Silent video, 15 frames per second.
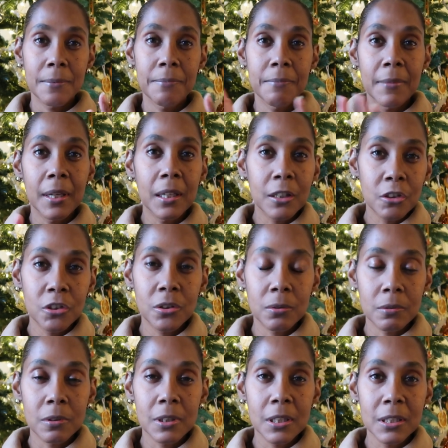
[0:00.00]
make
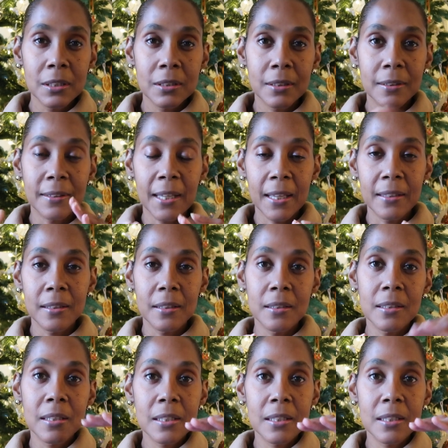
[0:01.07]
sure that the